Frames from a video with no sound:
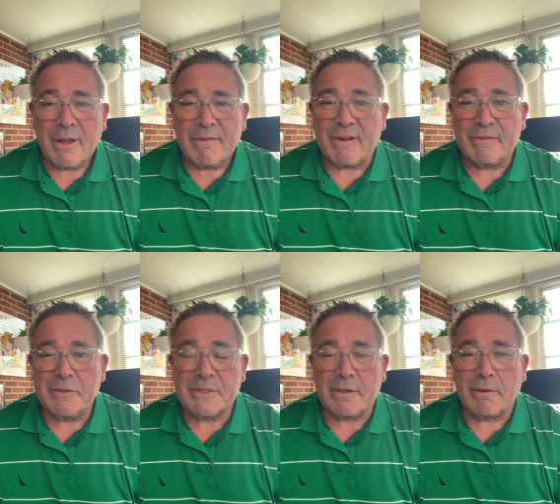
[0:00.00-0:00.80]

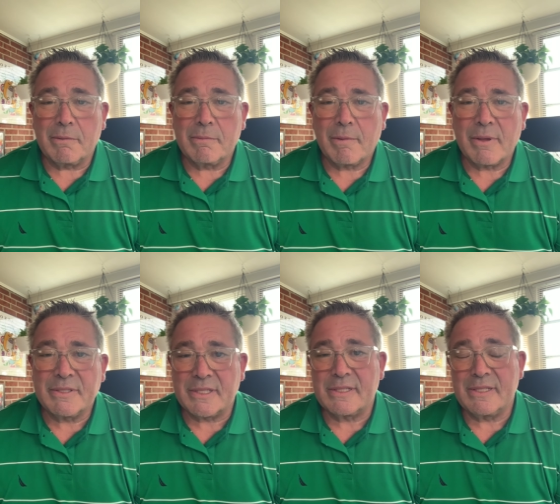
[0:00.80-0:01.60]
618-520-6750.
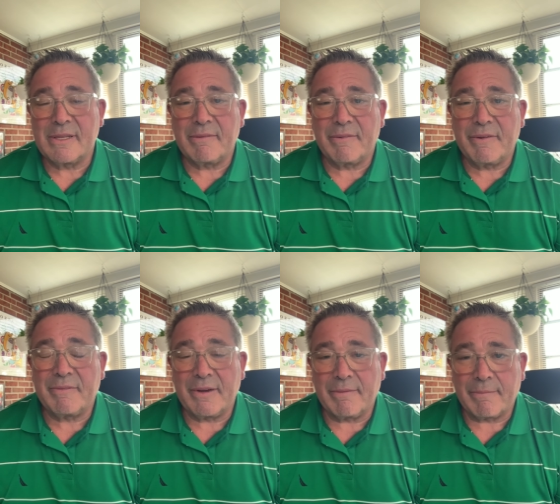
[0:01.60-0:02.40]

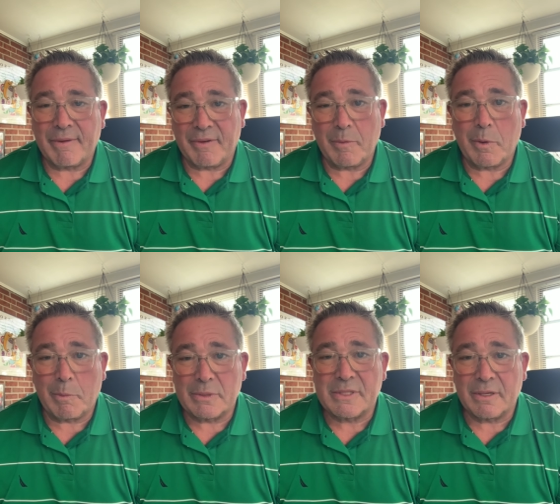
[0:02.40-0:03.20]
If anyone
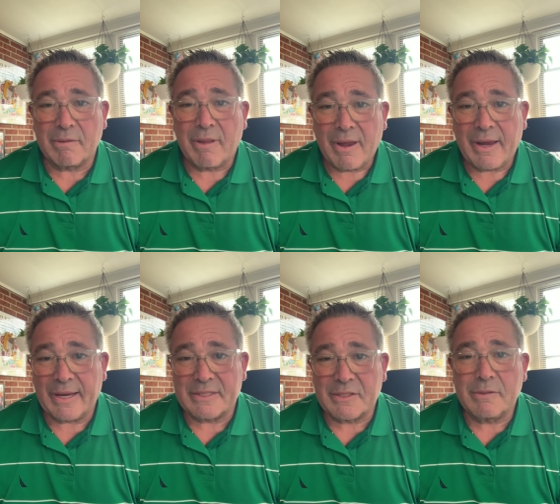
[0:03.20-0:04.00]
wants to
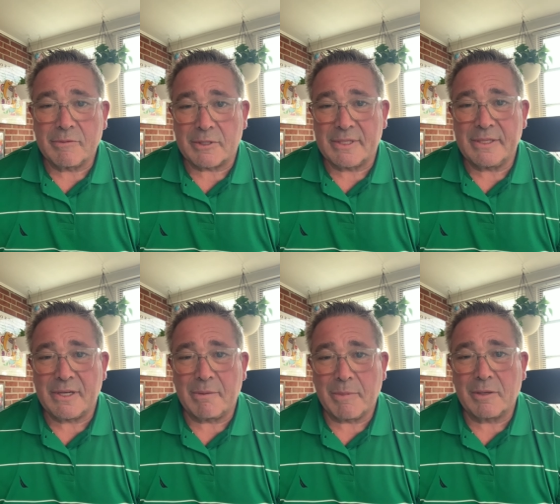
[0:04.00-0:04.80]
ask Trustee
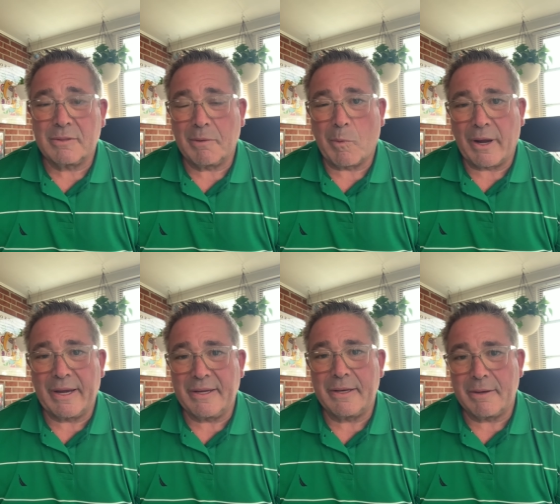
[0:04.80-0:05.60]
John Buckley why he
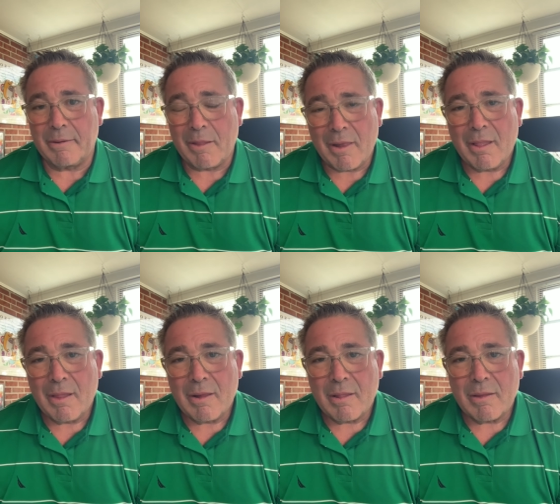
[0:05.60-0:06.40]
didn't
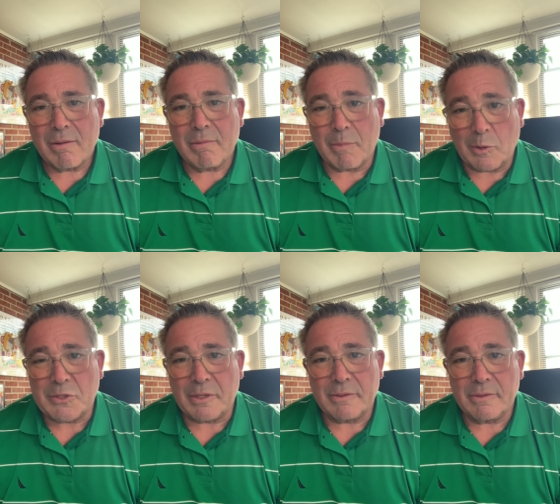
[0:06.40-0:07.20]

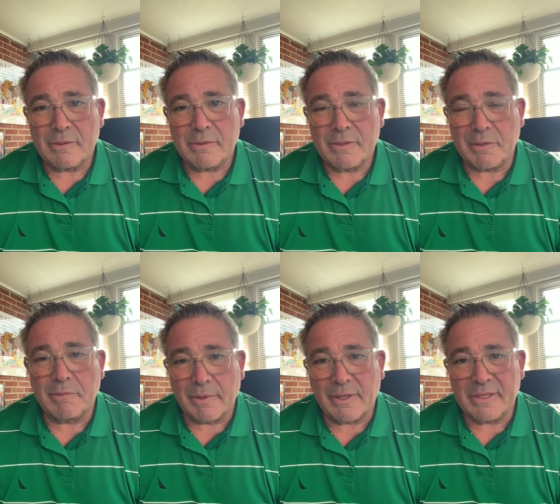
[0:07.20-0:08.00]
motion to
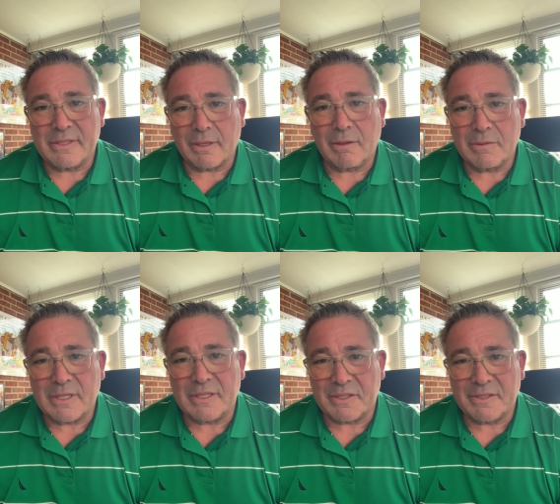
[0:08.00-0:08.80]
release the closed
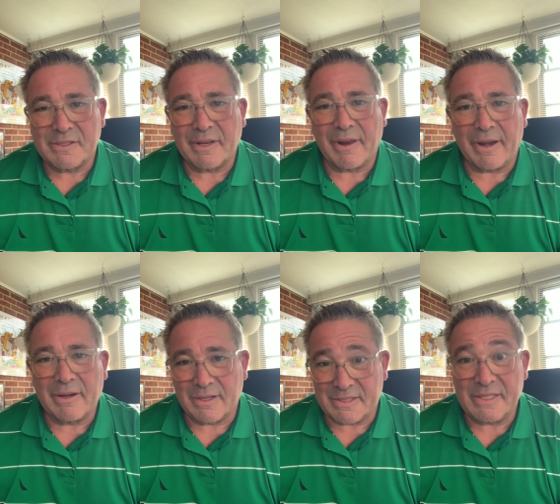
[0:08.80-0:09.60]
sessions tonight,
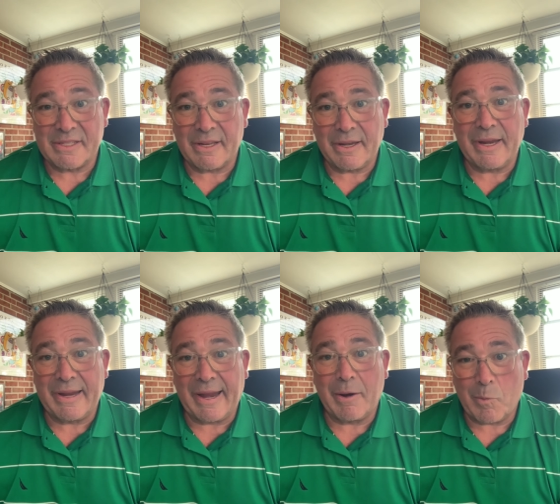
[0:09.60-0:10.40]
because he said he
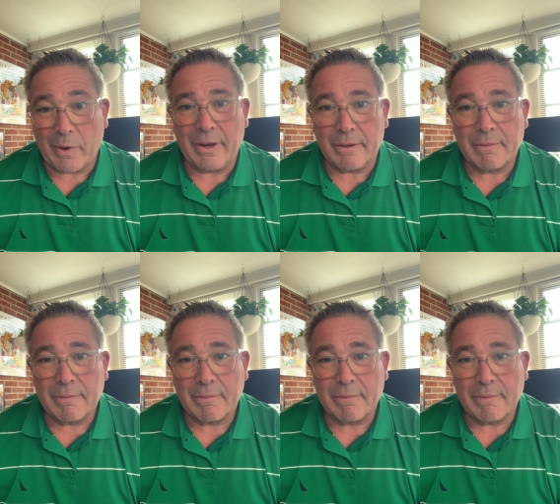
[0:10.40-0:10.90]
can't wait.